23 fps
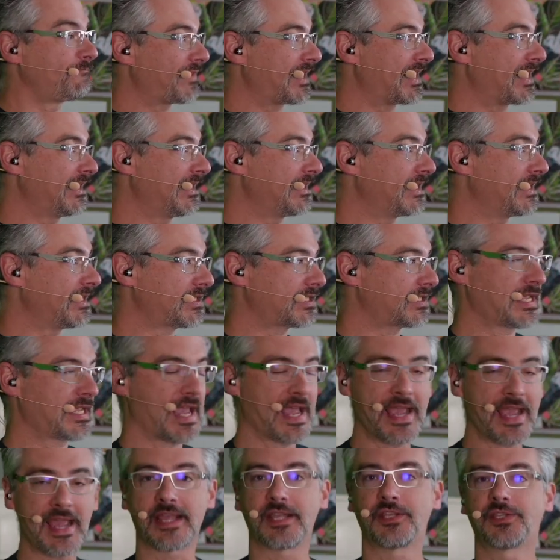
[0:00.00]
In this
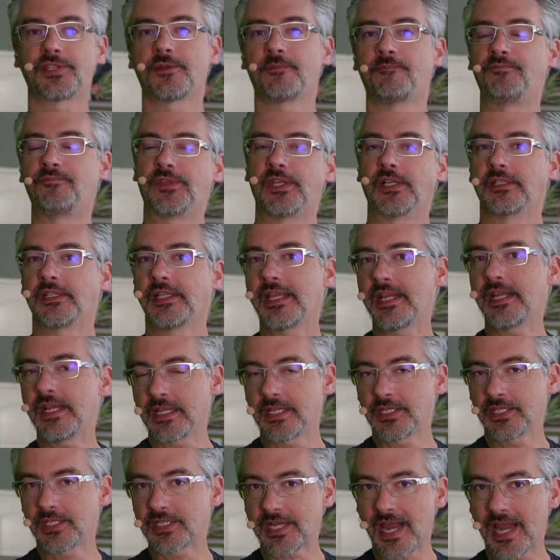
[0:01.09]
case, deleting
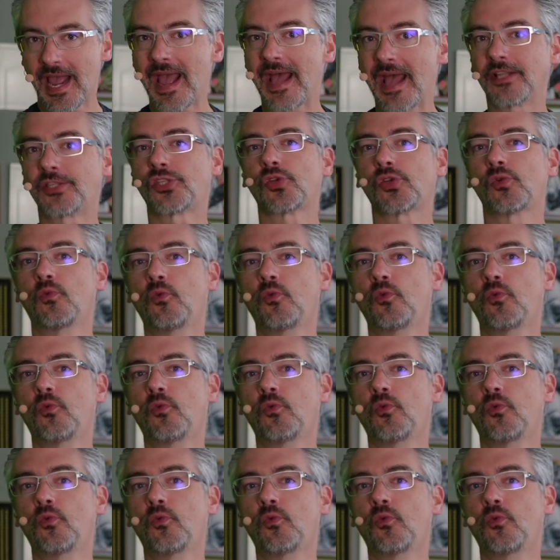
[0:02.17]
stats